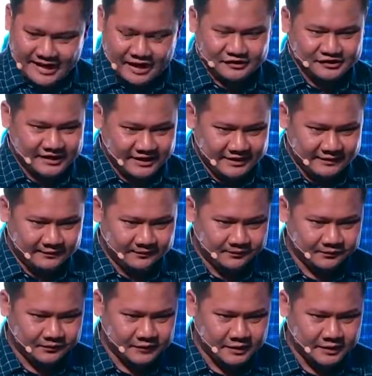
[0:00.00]
I'll say.
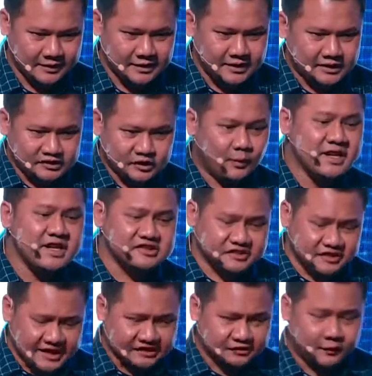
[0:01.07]
So what is
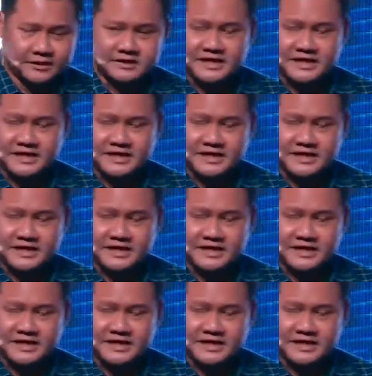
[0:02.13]
next for